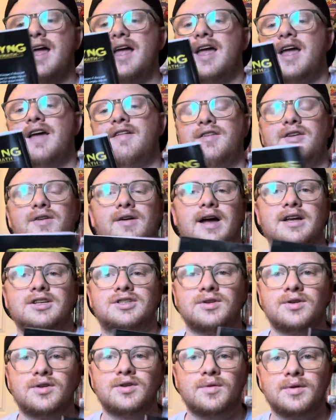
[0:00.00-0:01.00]
If you guys
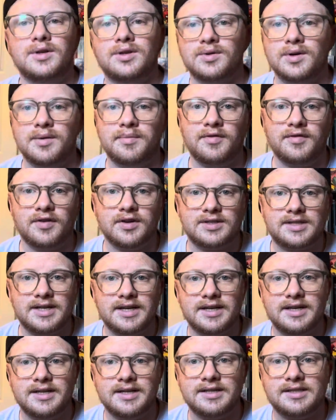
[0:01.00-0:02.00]
don't know what the Rippaverse
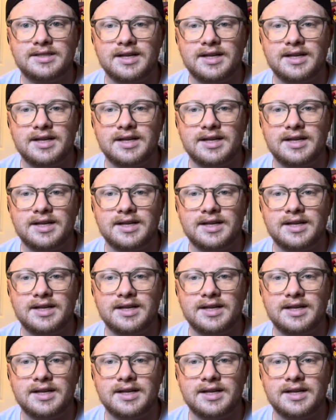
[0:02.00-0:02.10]
is,